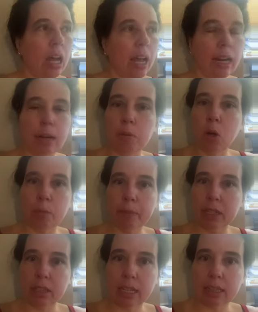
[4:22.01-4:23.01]
and I'm
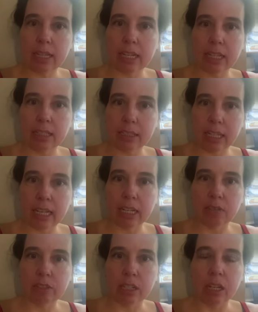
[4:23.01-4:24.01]
hoping that they get saved.